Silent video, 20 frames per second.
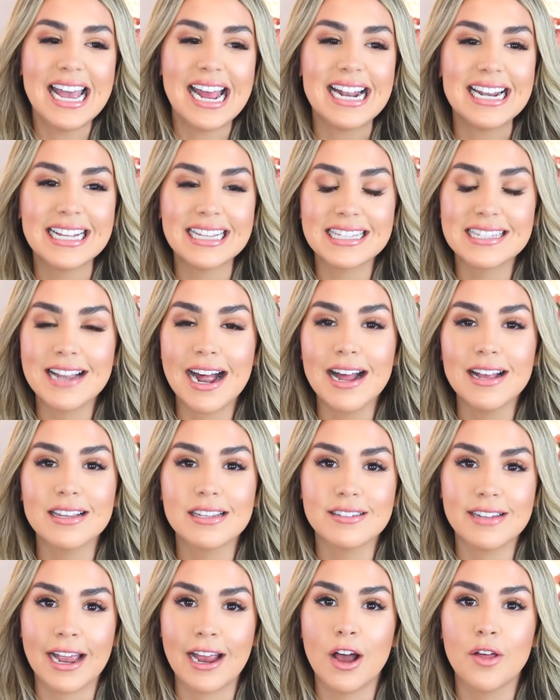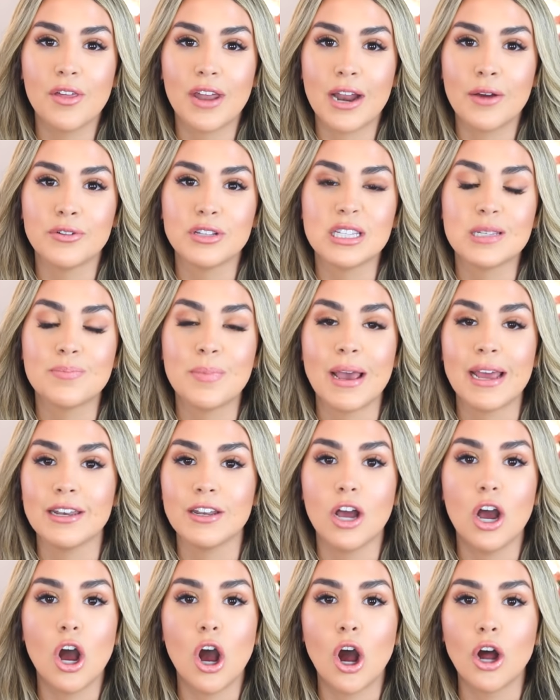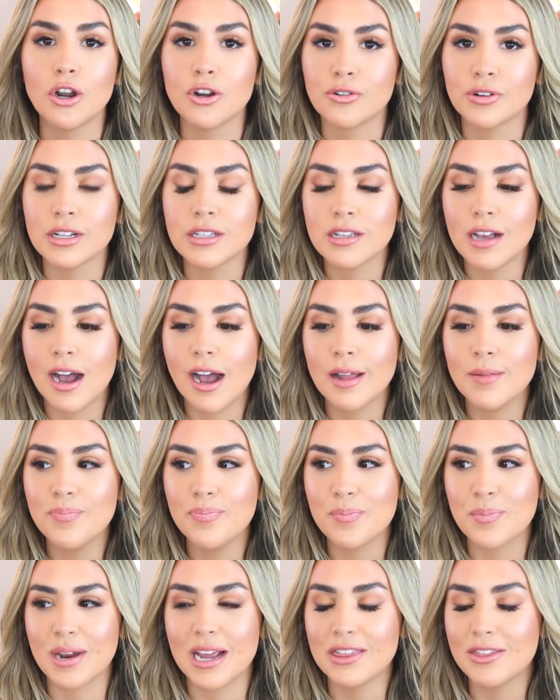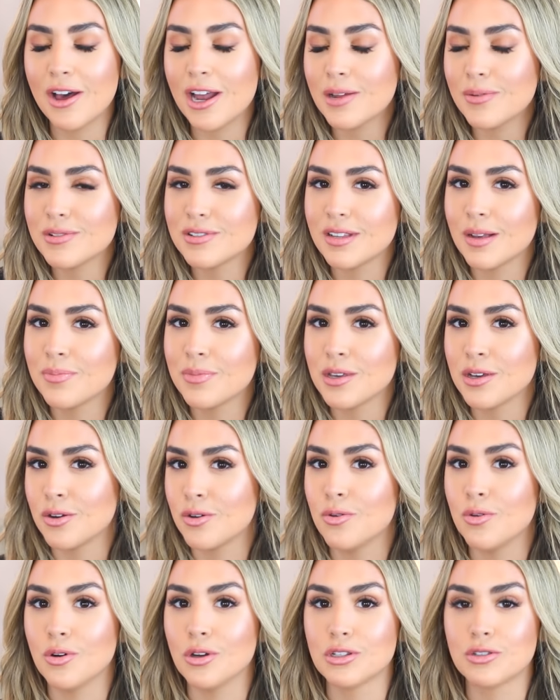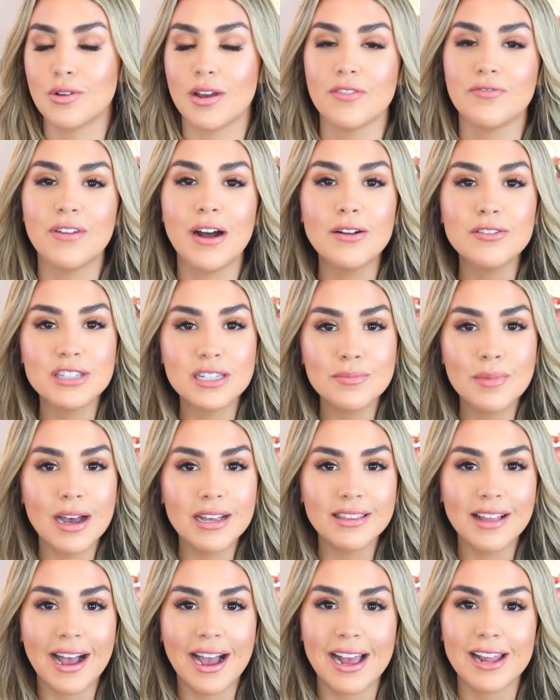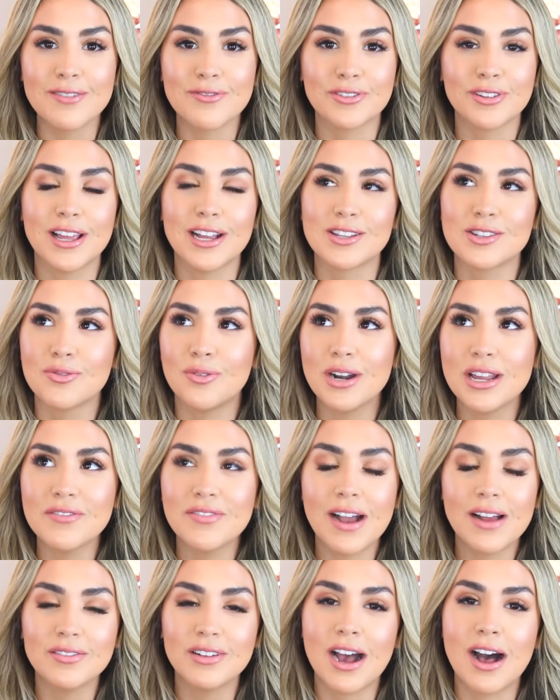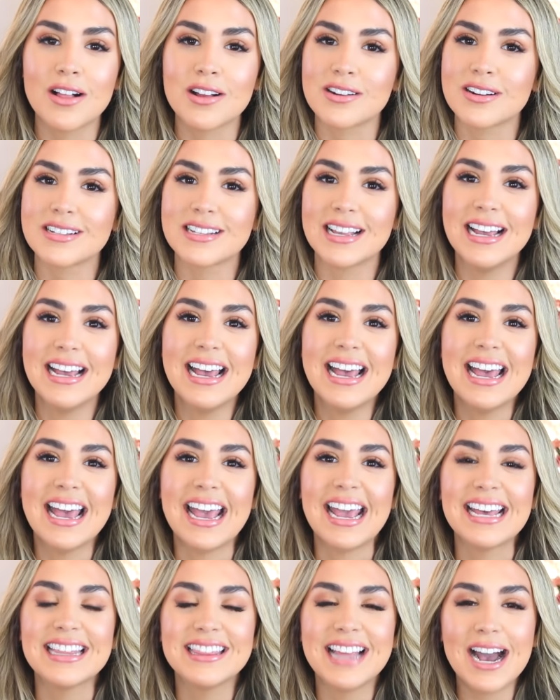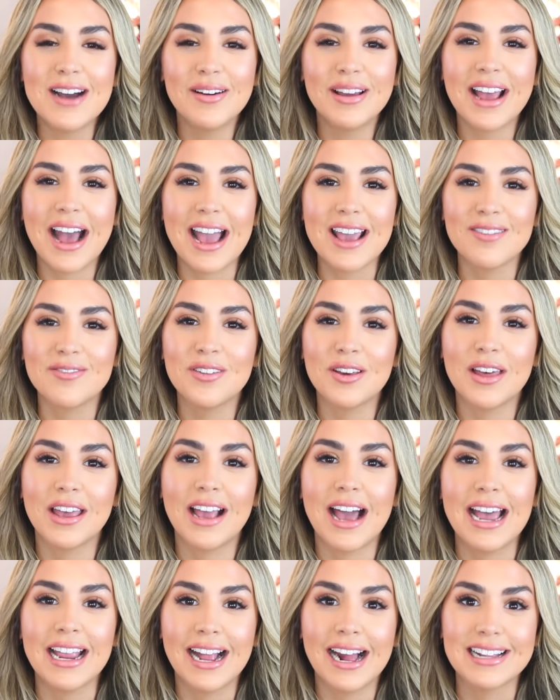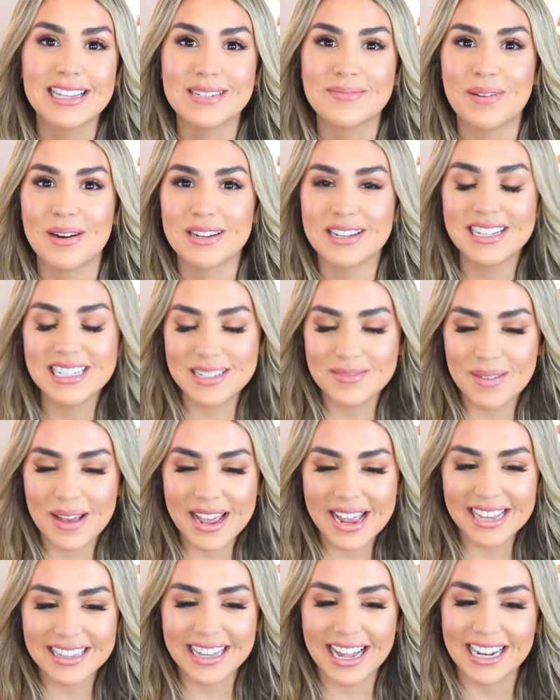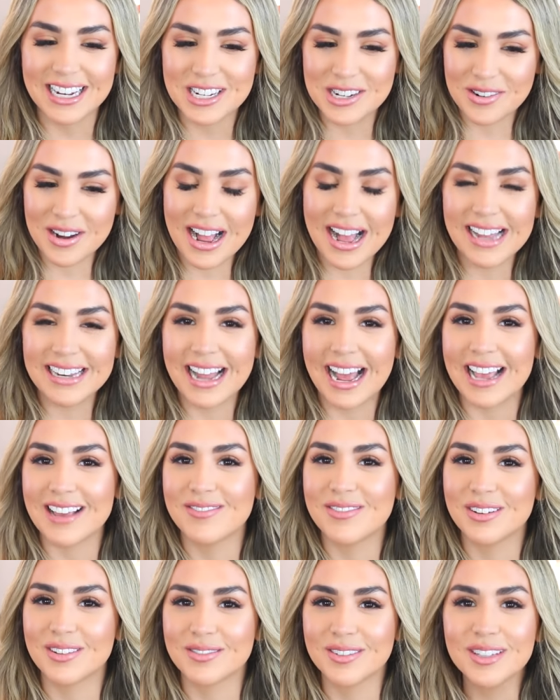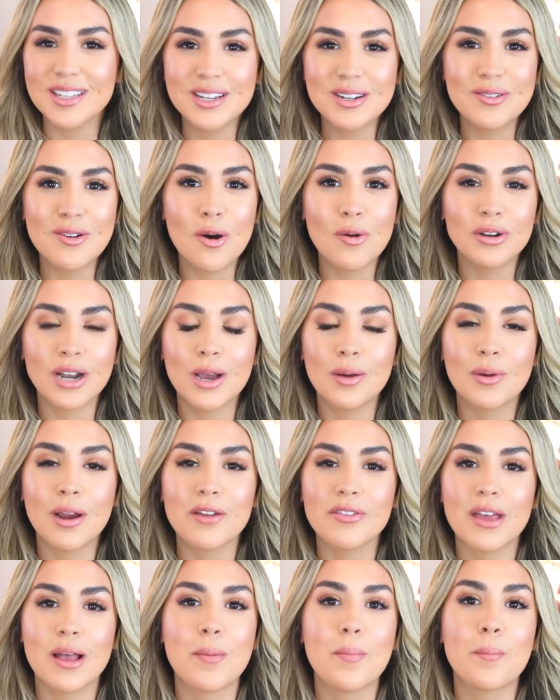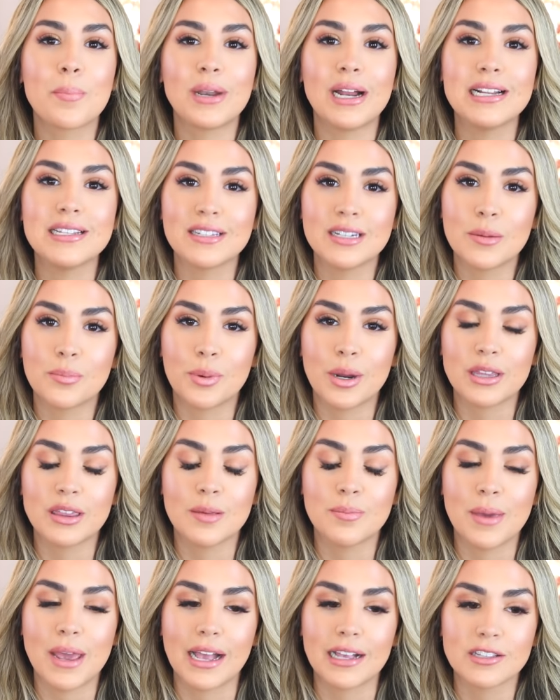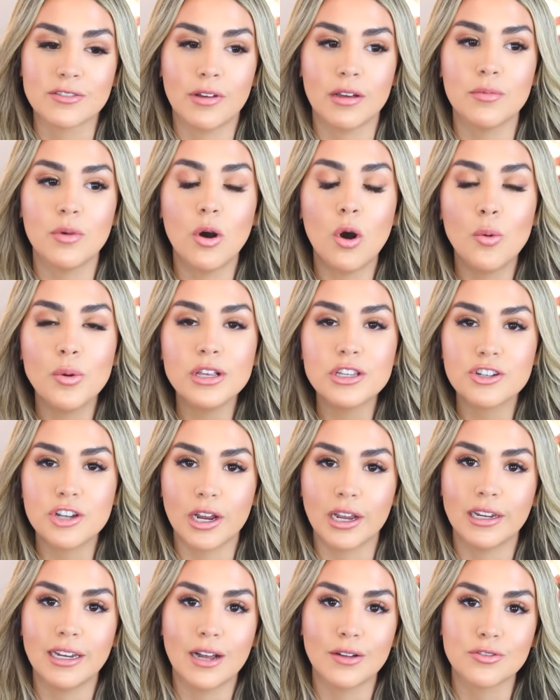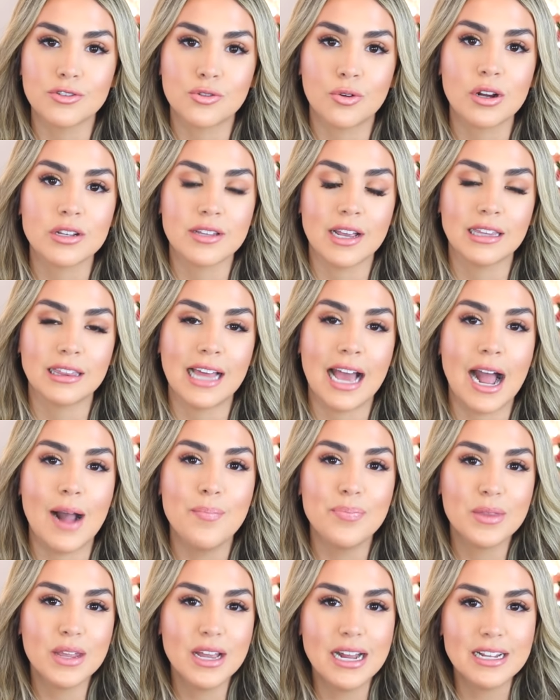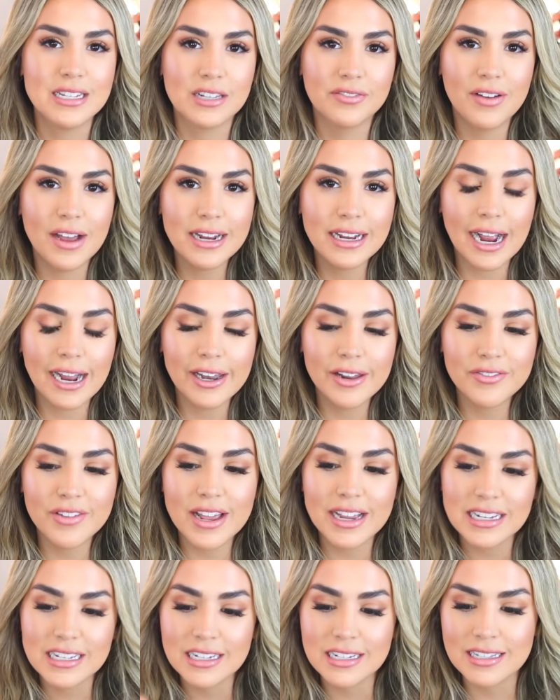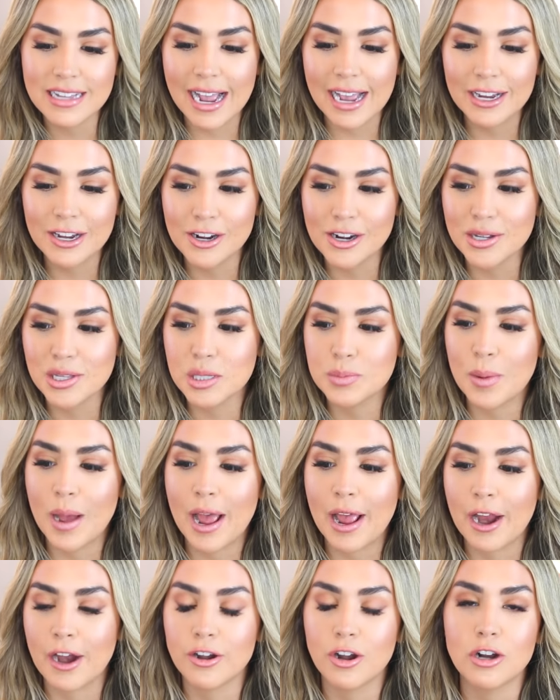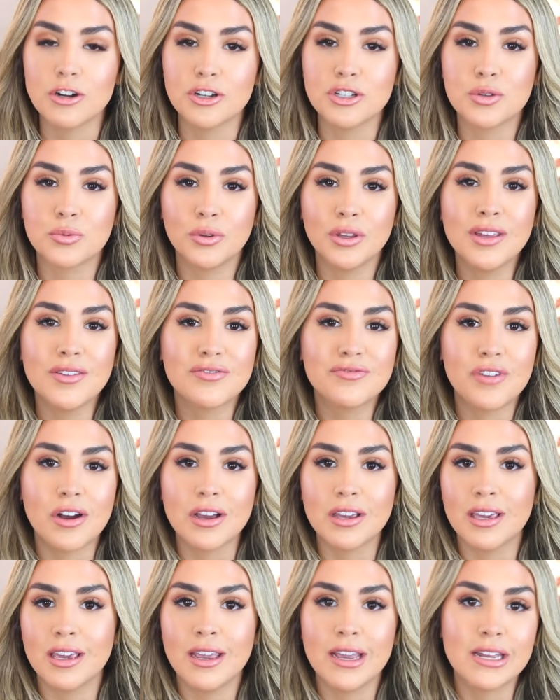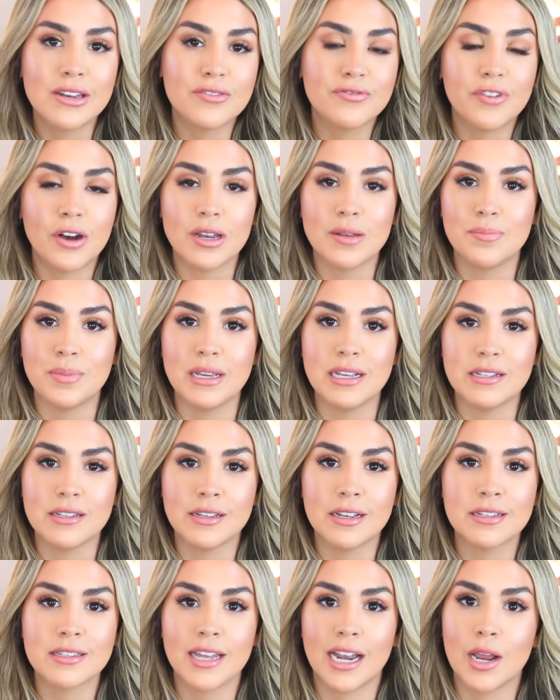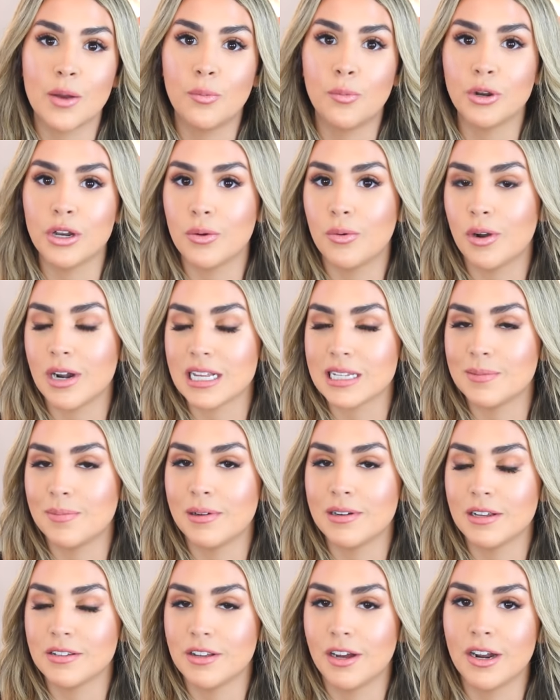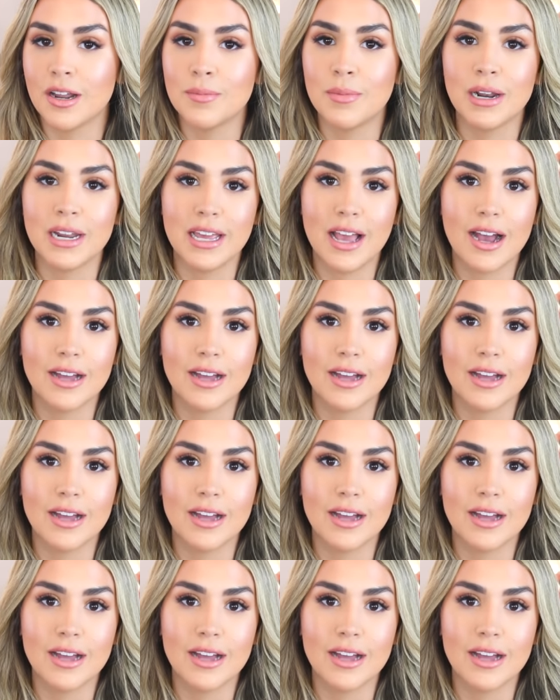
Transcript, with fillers: and it's not a style that I would spend hundreds on, but I thought it was something cool, so I found some online for like twenty-five dollars, and that way I feel like I got to participate in that trend. I feel really cool when I wear them, but I didn't break the bank. So I'm always checking out stores like that to find kind of like designer inspired or just really funky and fun pieces that I wouldn't want to spend a ton of money